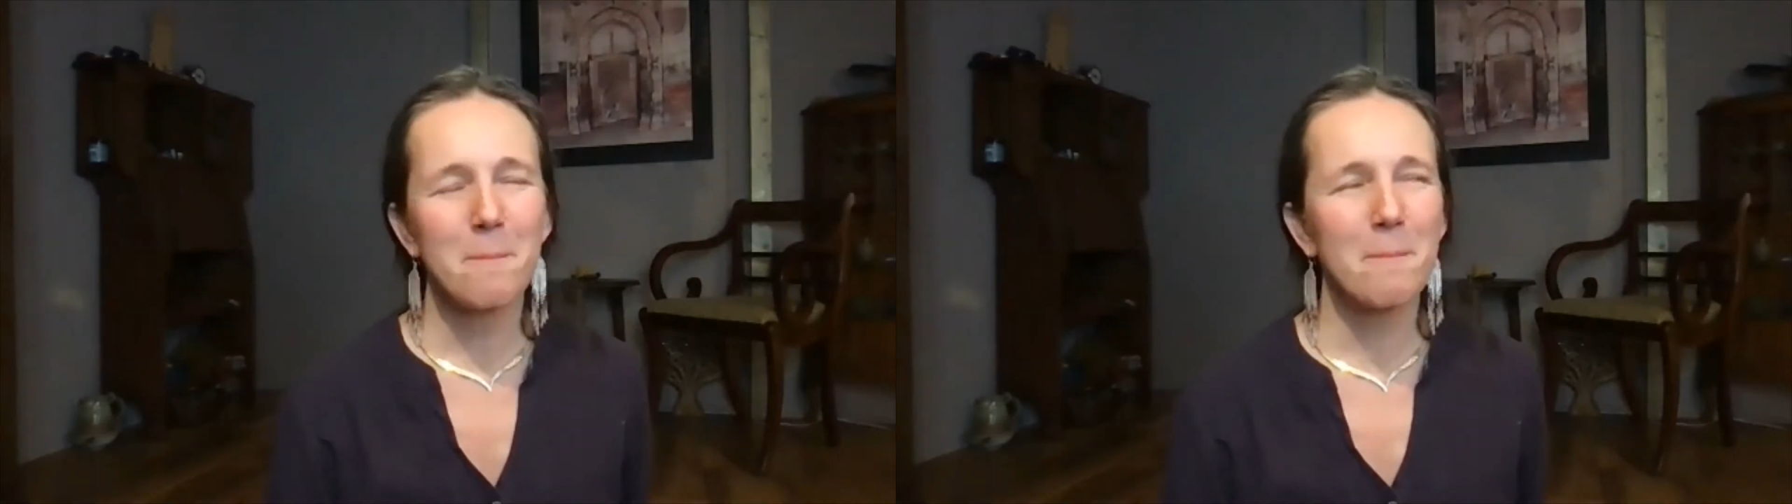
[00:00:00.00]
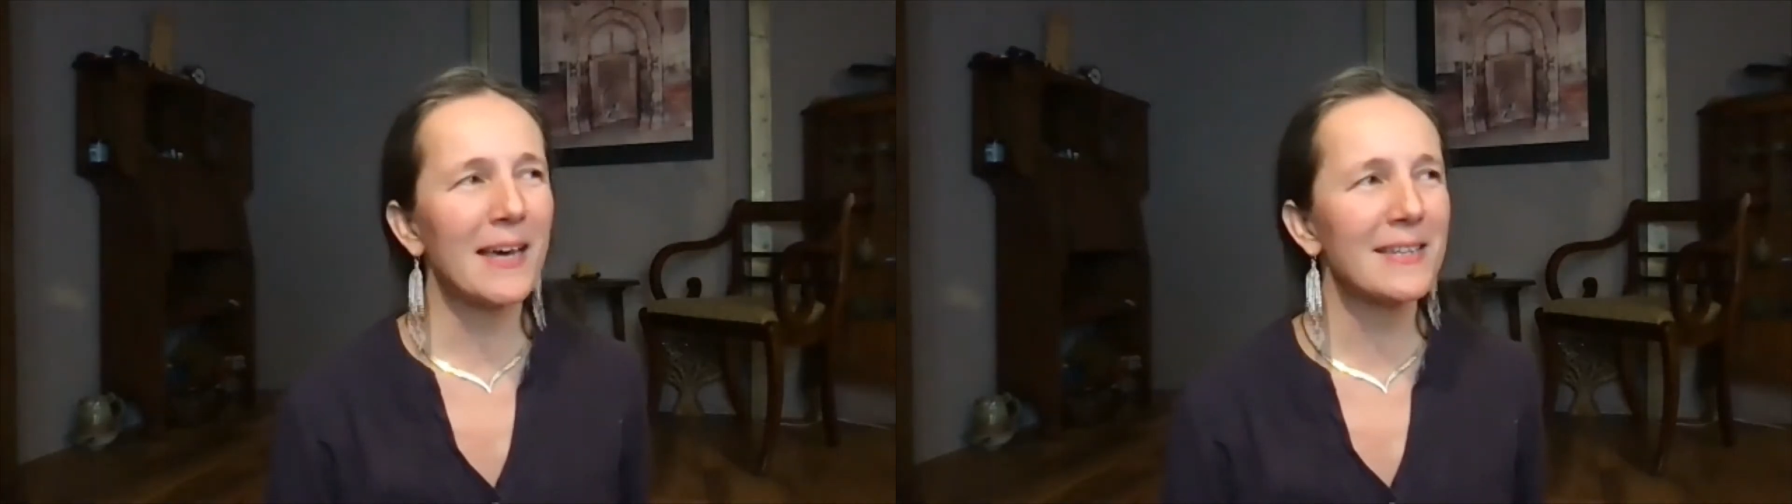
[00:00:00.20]

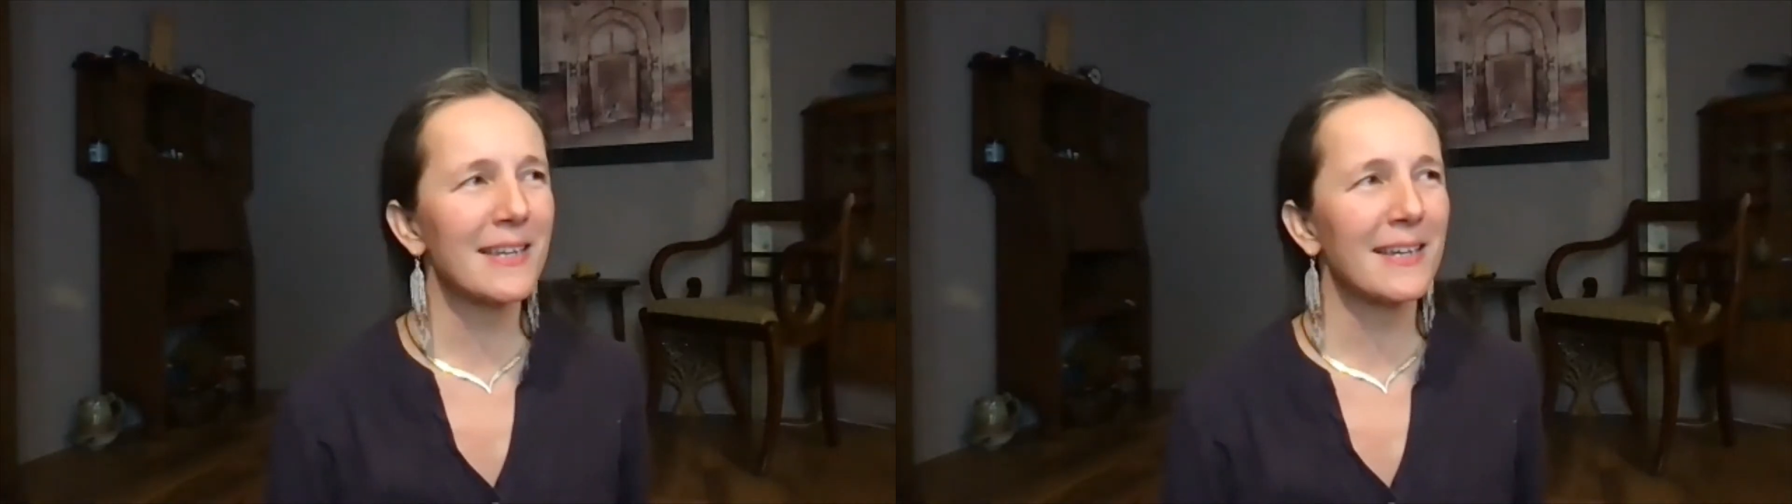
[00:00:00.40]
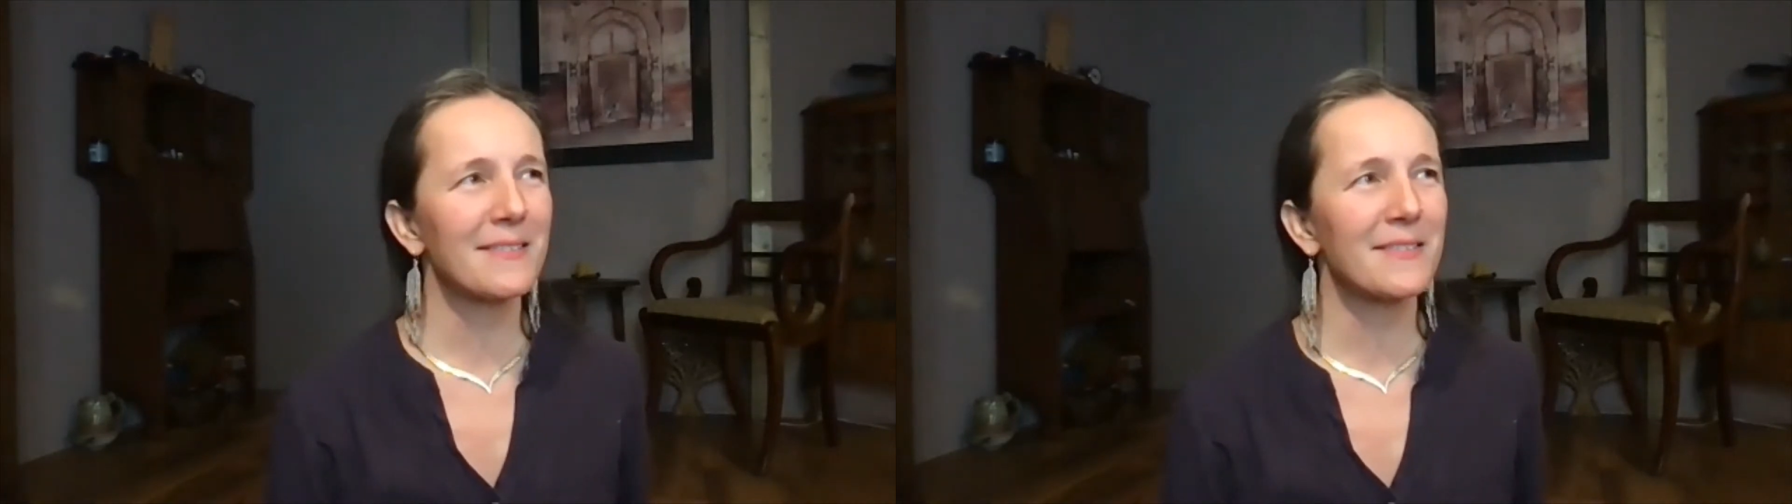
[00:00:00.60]

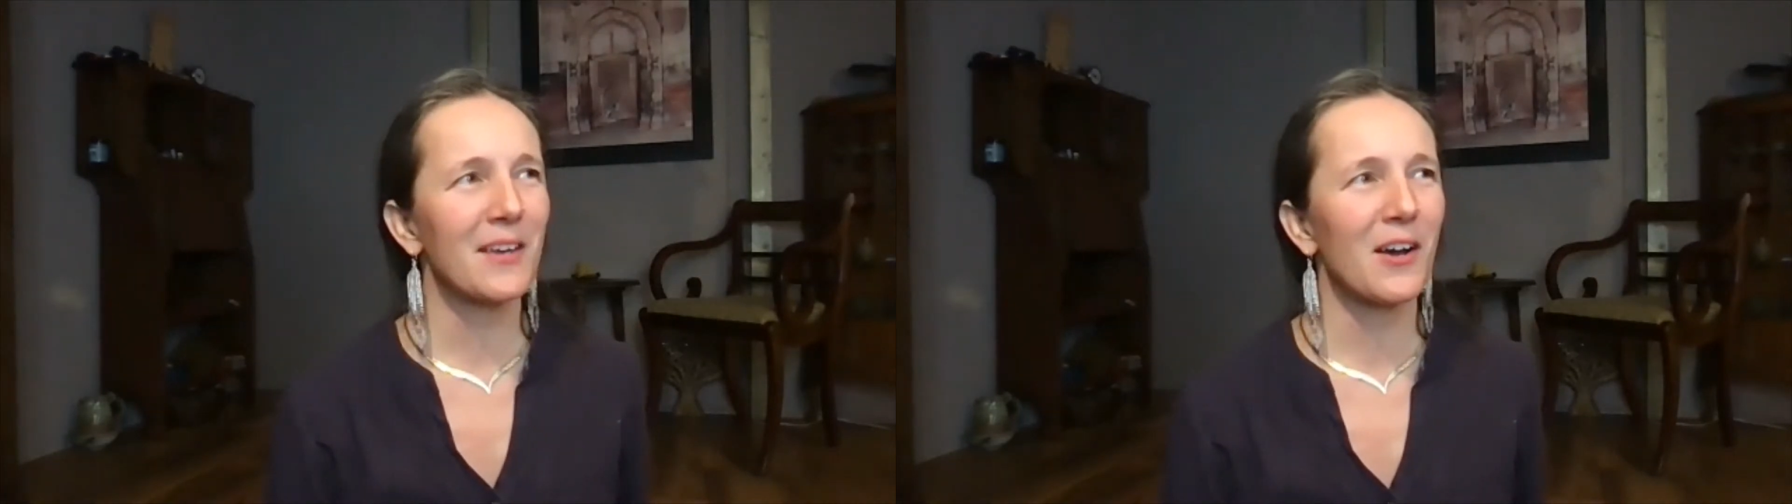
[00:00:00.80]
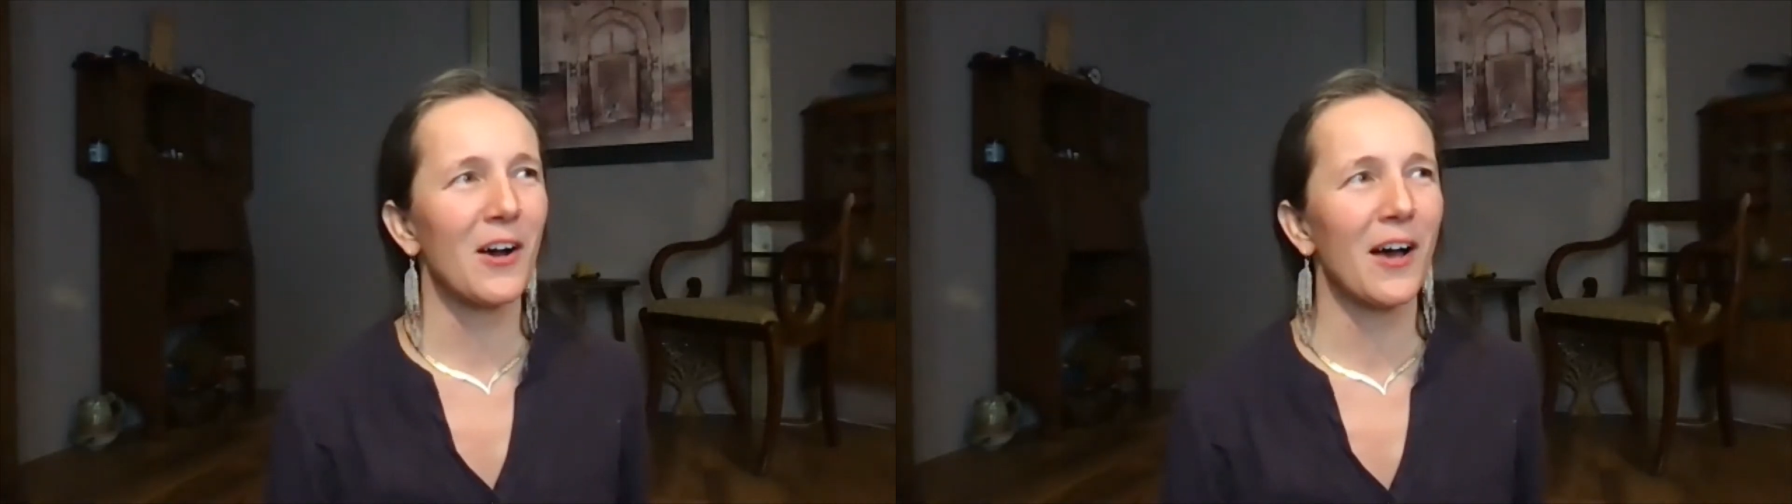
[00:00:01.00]
Mandates
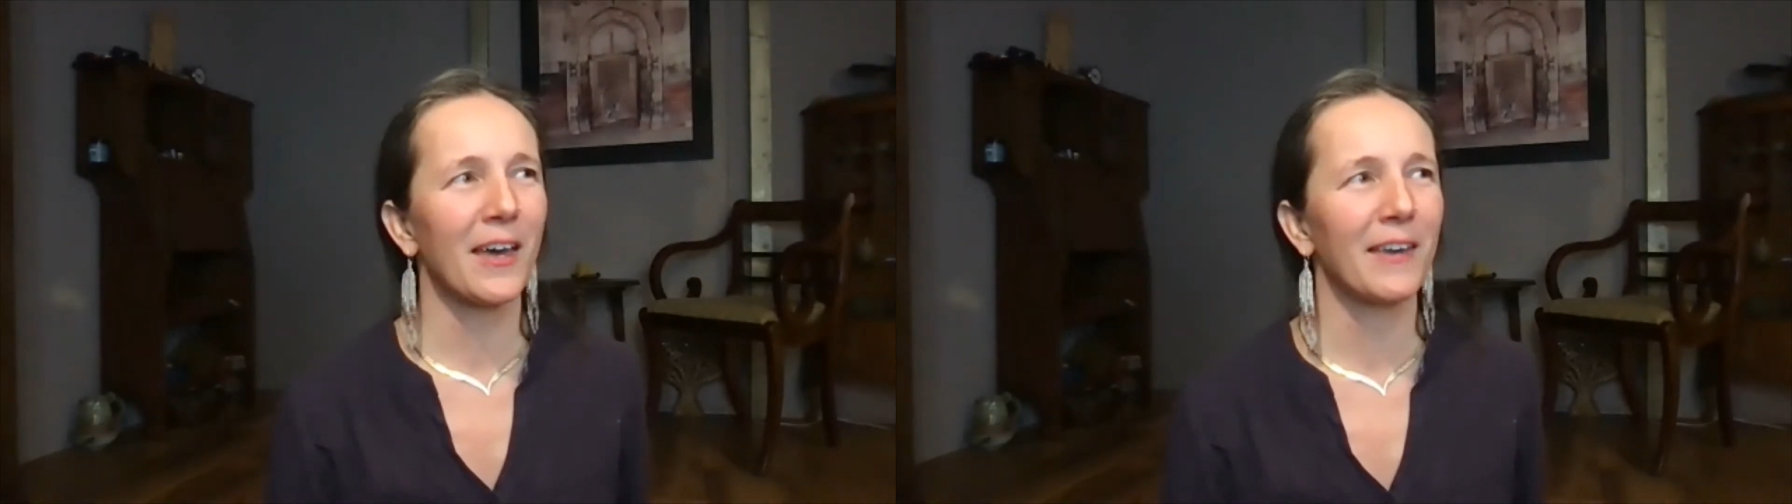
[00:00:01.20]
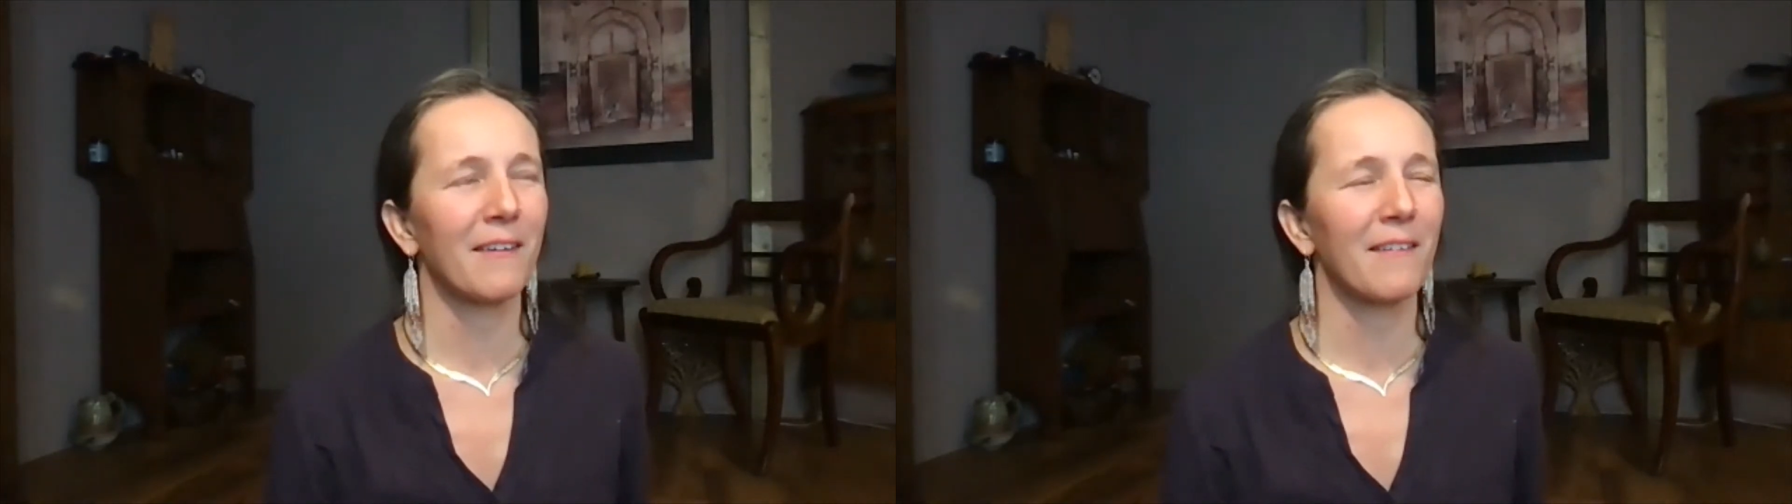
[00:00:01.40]

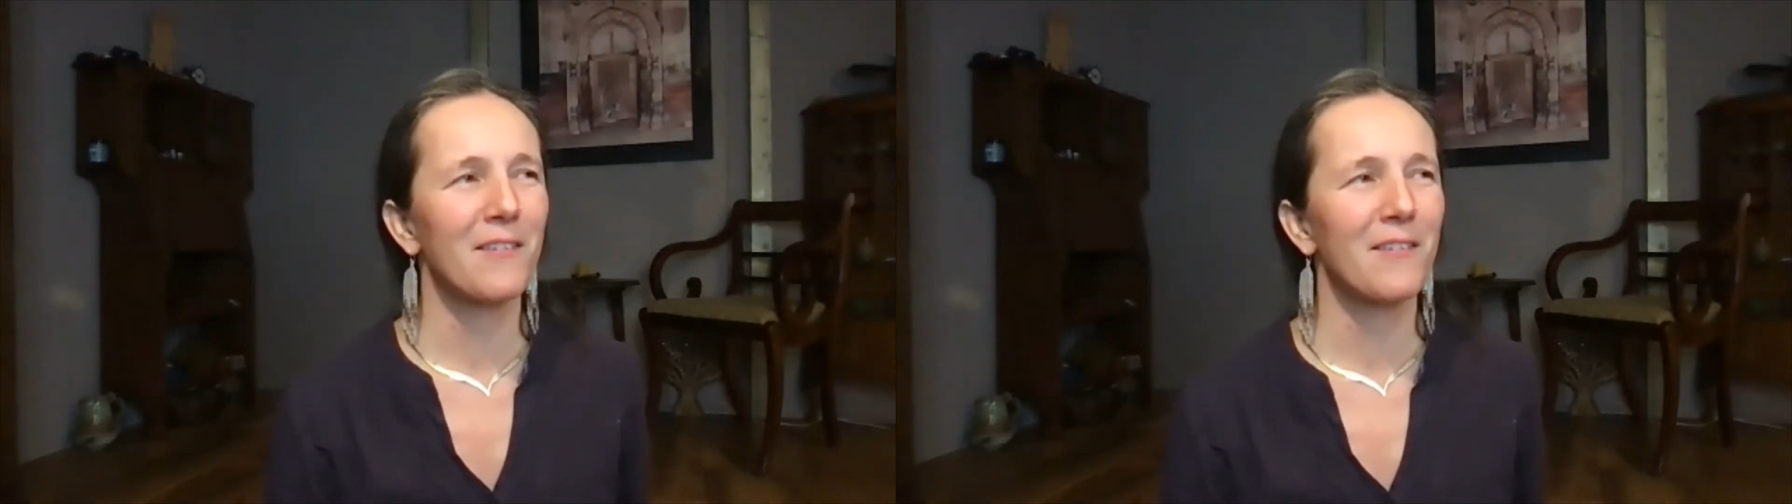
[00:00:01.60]
on